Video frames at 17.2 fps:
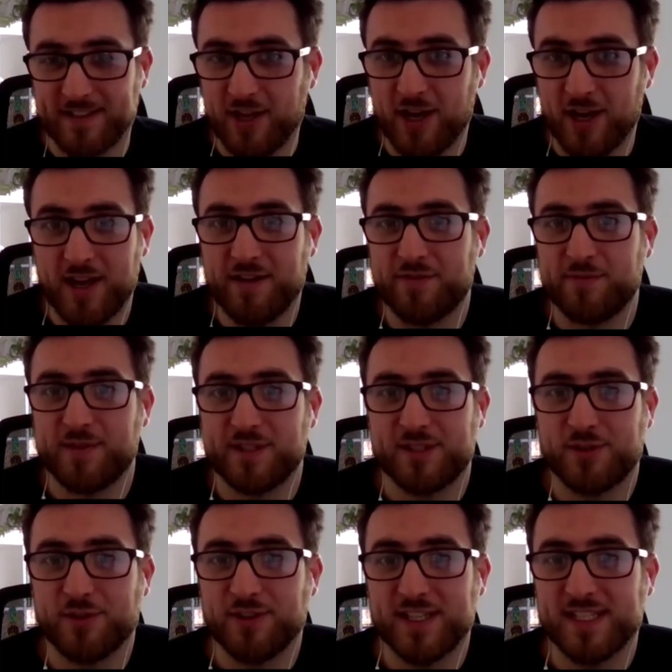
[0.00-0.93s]
you heard it from my
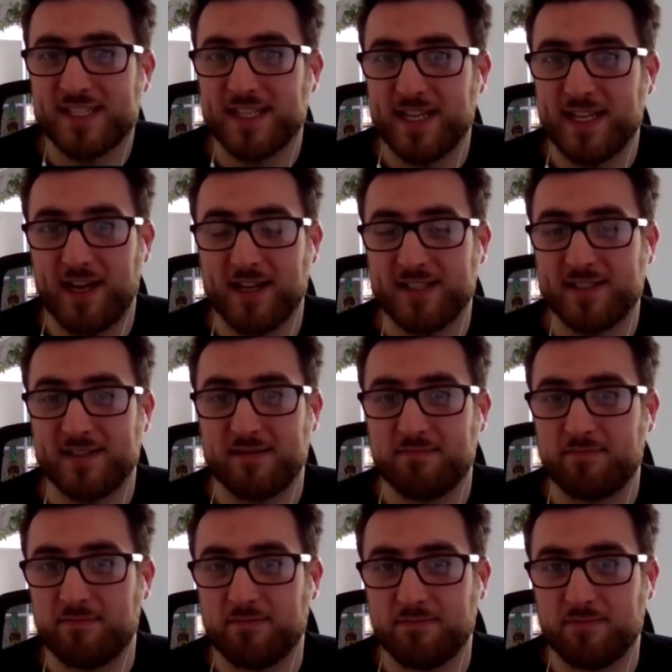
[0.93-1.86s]
story, isn't it? I
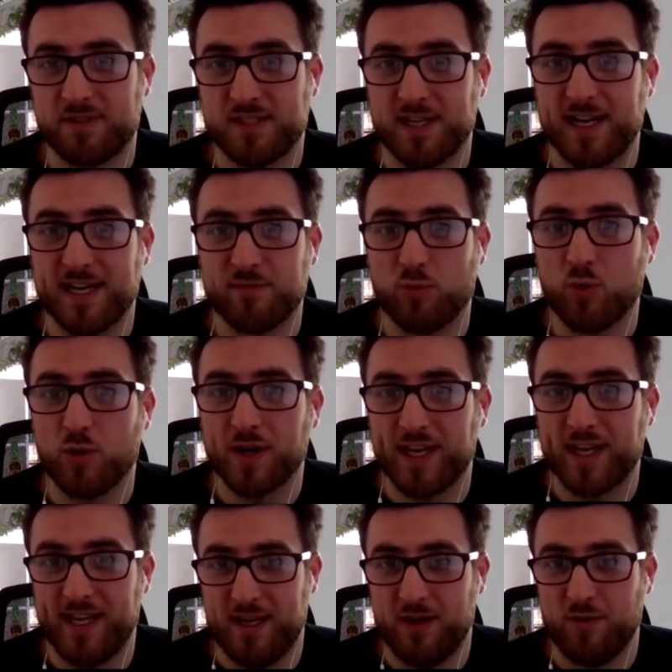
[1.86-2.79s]
started
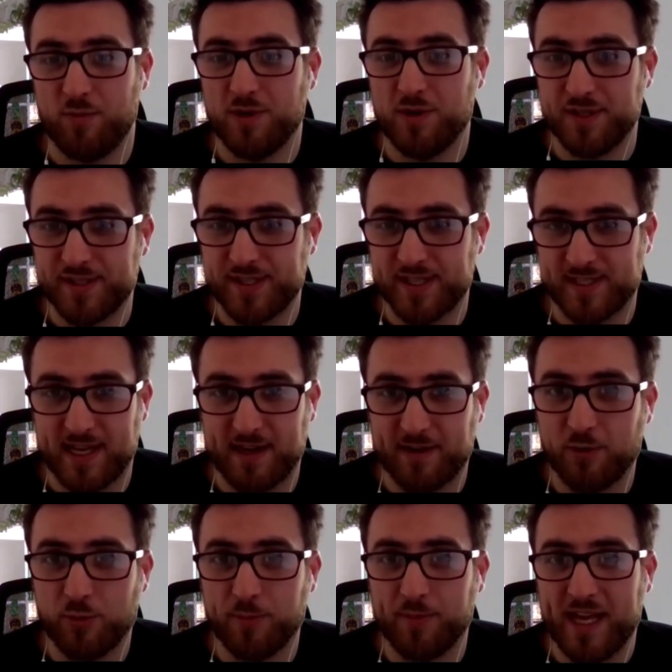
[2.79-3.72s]
walking in the woods. That's how it
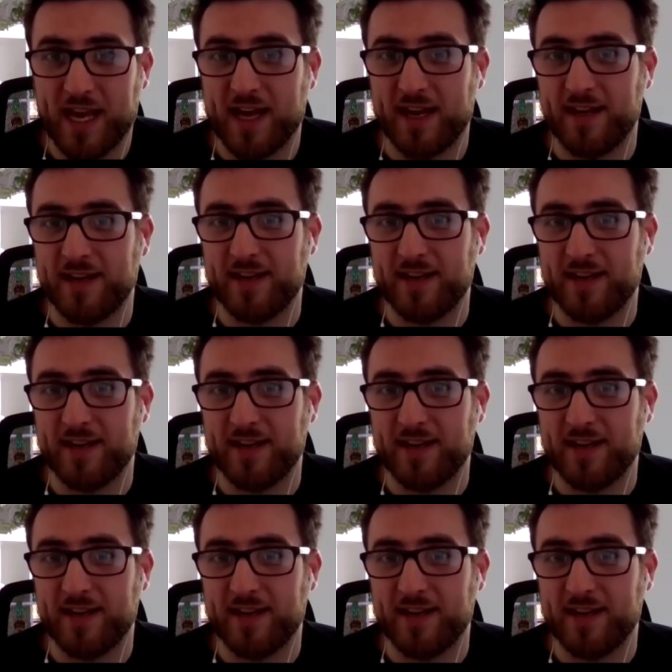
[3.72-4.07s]
all began.